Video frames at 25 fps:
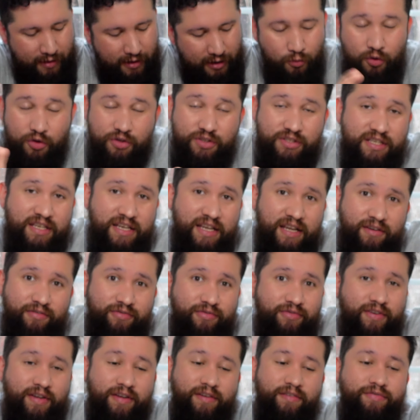We'll see
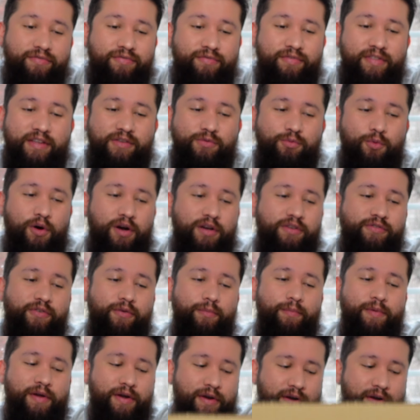if this works for me